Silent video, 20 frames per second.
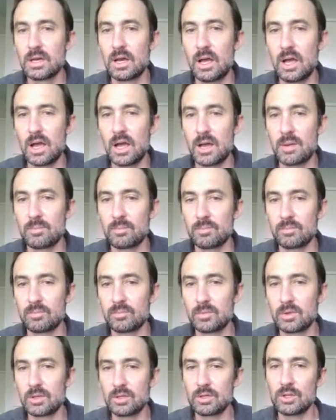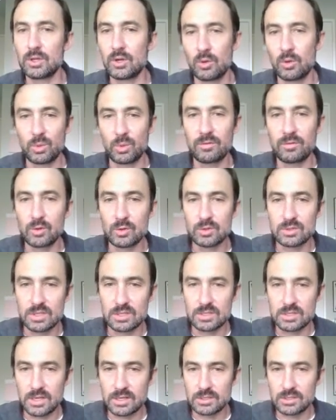Um, you know, we've used the
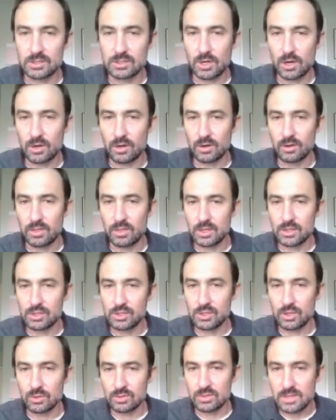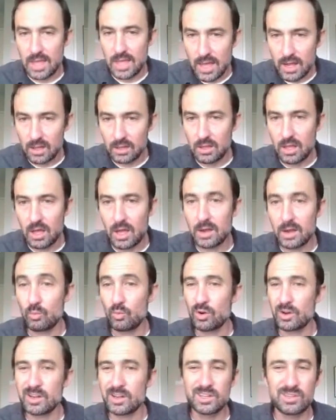sentence starter, this shows that a lot.
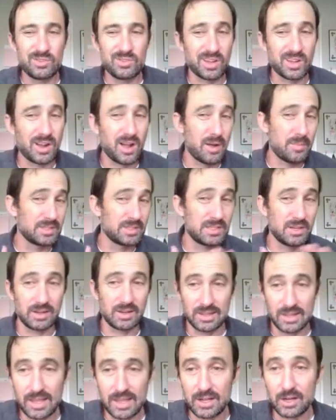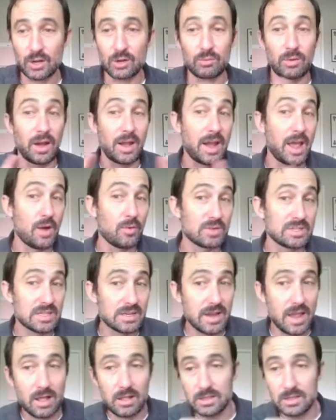We're going to do the commentary later. Right now is
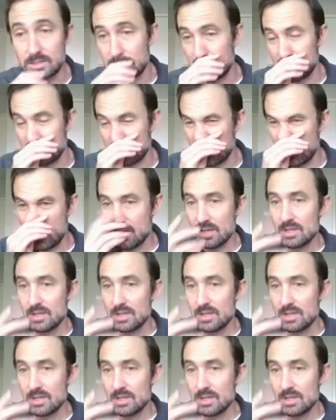analysis.